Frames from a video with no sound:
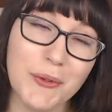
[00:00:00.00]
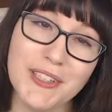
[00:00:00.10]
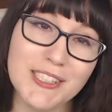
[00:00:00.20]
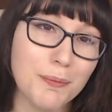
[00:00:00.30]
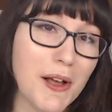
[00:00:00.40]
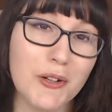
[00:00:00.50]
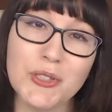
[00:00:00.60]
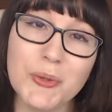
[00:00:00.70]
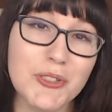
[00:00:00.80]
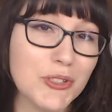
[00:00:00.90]
one that's about
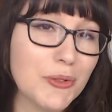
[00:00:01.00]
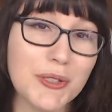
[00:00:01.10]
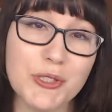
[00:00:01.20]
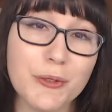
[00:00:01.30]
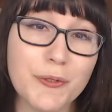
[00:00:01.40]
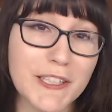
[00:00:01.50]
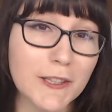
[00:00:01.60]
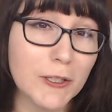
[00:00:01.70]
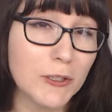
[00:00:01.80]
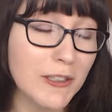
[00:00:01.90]
200, 300
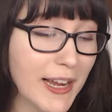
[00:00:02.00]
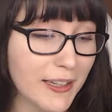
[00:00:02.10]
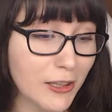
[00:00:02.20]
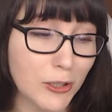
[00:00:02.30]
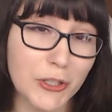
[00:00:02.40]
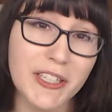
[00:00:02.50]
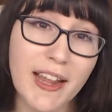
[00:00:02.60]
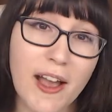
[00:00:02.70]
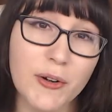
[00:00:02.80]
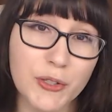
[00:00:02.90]
feet though, and
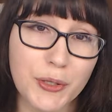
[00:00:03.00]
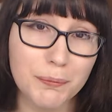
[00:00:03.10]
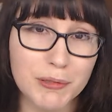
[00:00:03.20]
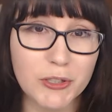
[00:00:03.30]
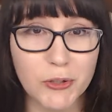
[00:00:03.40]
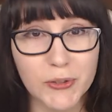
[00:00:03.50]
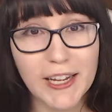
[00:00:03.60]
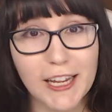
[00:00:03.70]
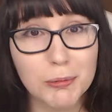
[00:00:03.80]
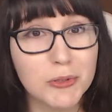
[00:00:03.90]
learning how to crimp your own
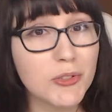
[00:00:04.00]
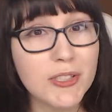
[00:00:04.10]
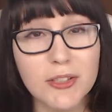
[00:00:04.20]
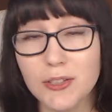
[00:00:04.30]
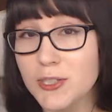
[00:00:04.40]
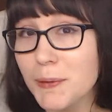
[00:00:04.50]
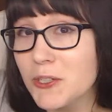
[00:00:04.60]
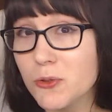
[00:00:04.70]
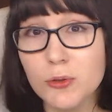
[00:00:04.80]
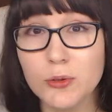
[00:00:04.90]
cables. There's
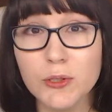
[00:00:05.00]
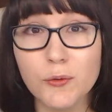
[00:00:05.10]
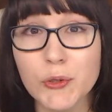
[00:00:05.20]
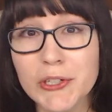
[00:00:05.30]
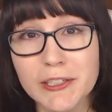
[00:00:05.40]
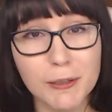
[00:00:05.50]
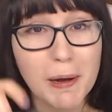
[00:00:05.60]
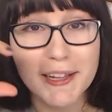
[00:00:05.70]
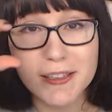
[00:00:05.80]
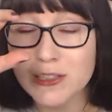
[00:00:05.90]
special tools for it. You
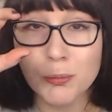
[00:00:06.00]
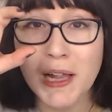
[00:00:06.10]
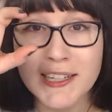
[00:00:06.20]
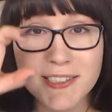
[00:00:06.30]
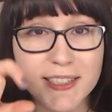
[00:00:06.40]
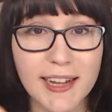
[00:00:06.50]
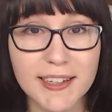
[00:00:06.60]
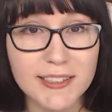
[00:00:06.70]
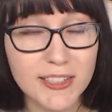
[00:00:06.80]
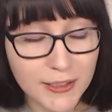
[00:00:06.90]
buy the little plastic
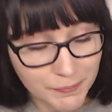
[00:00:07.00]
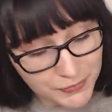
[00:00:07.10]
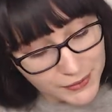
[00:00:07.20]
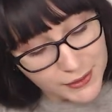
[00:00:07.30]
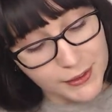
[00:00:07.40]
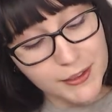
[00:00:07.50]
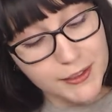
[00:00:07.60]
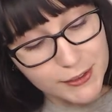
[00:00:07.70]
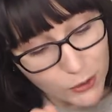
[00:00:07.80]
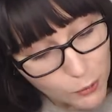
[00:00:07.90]
heads,
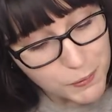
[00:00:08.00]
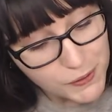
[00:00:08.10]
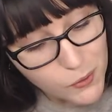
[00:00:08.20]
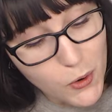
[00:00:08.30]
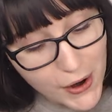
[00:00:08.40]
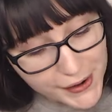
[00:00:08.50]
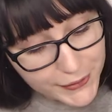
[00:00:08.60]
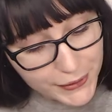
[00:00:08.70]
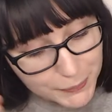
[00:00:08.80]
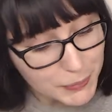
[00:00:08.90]
you open the
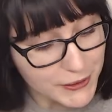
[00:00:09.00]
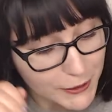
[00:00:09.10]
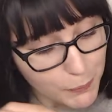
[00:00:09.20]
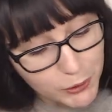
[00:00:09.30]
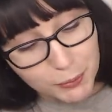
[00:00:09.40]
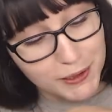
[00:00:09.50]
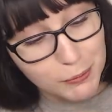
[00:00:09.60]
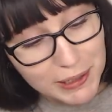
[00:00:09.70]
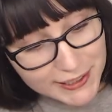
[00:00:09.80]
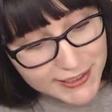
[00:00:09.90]
wire up and you put them in
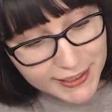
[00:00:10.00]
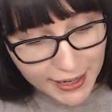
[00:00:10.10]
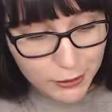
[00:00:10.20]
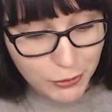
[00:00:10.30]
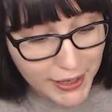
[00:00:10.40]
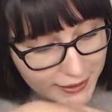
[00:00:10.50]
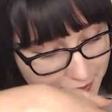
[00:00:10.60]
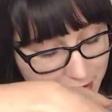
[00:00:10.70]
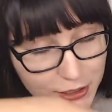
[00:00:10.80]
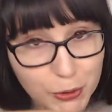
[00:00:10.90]
the plastic head right
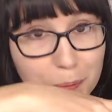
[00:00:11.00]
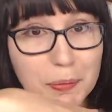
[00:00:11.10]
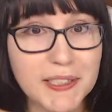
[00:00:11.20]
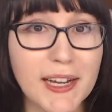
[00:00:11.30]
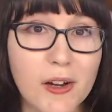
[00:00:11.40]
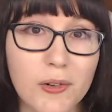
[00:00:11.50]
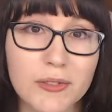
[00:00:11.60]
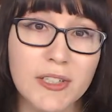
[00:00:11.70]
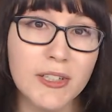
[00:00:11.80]
and you crimp it down.